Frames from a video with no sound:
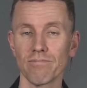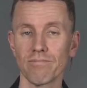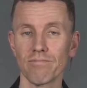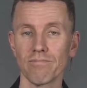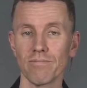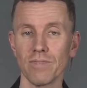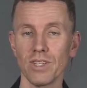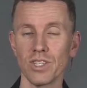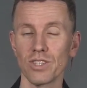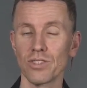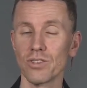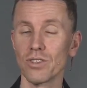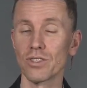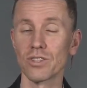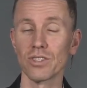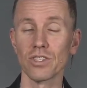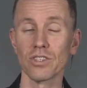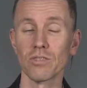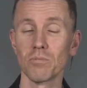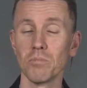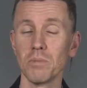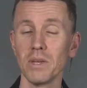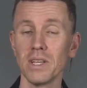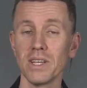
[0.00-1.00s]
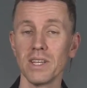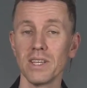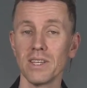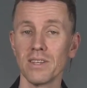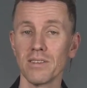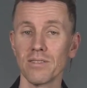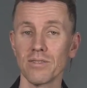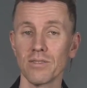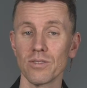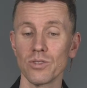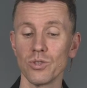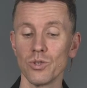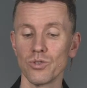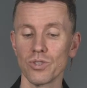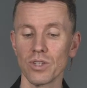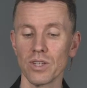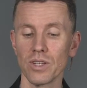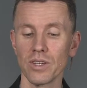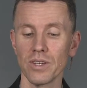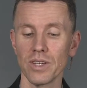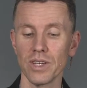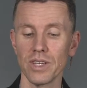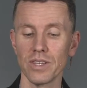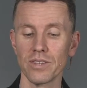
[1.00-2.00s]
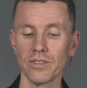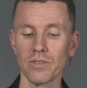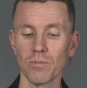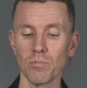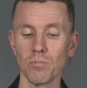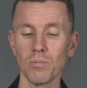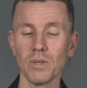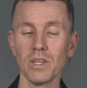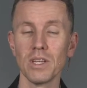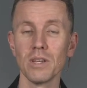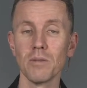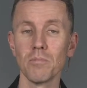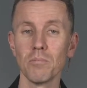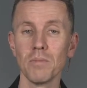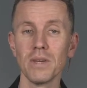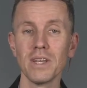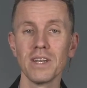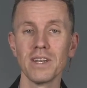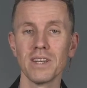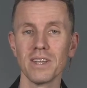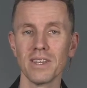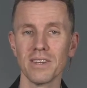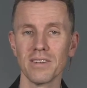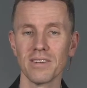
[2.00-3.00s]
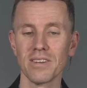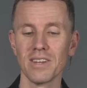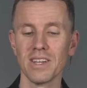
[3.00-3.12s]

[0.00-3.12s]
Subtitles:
It's not just mini usually, it's min mini.